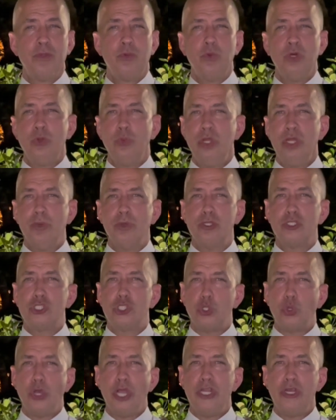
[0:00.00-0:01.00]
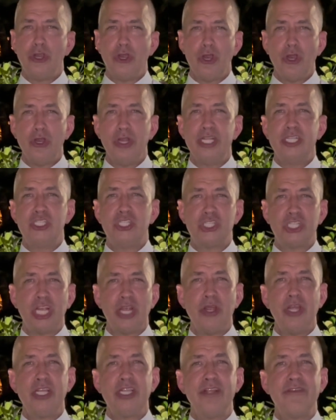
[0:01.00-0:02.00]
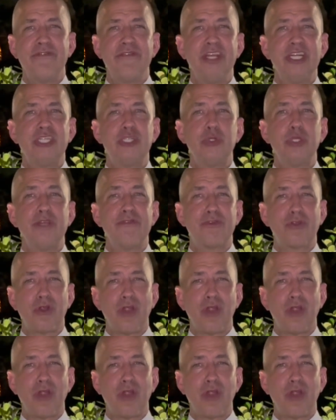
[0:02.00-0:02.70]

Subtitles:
when we will join her in sharing the victory of